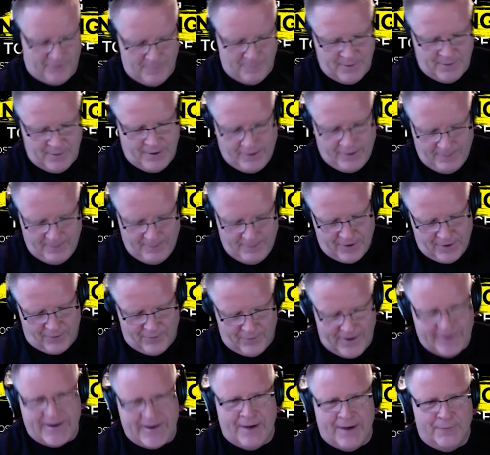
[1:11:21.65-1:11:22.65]
Let me go
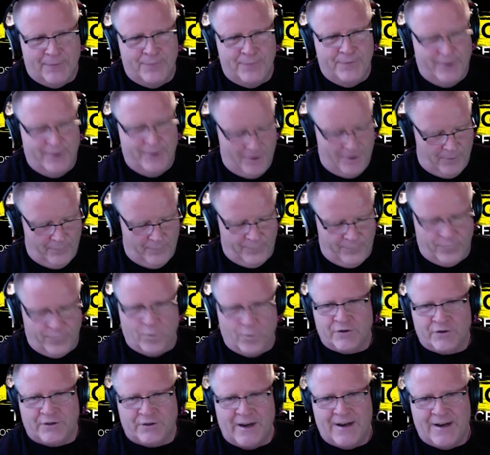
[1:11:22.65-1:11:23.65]
write down,
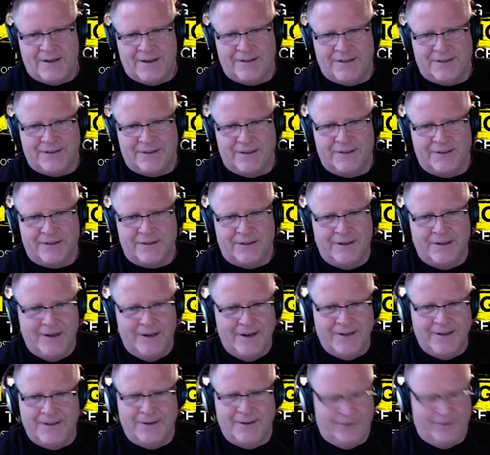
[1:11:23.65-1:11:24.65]
4 sentences and
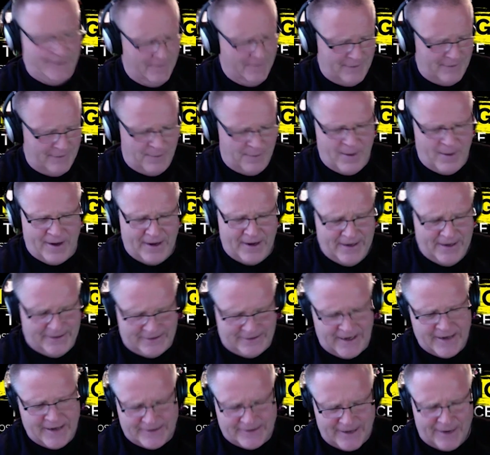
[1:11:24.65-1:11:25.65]
see if they make any
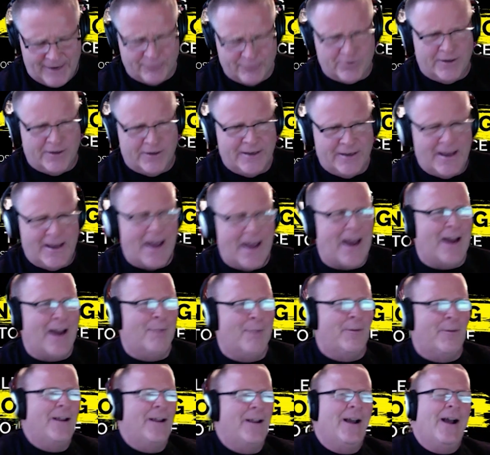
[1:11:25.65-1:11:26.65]
sense after the
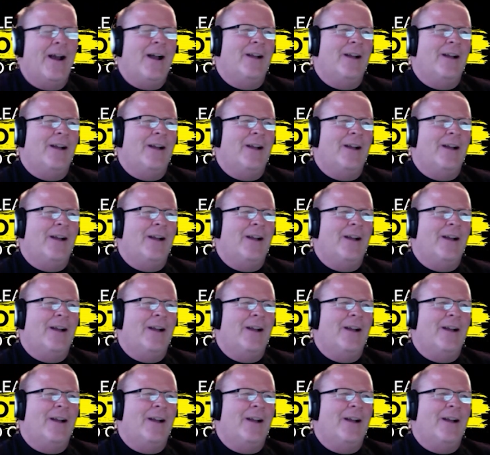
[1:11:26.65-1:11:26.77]
game.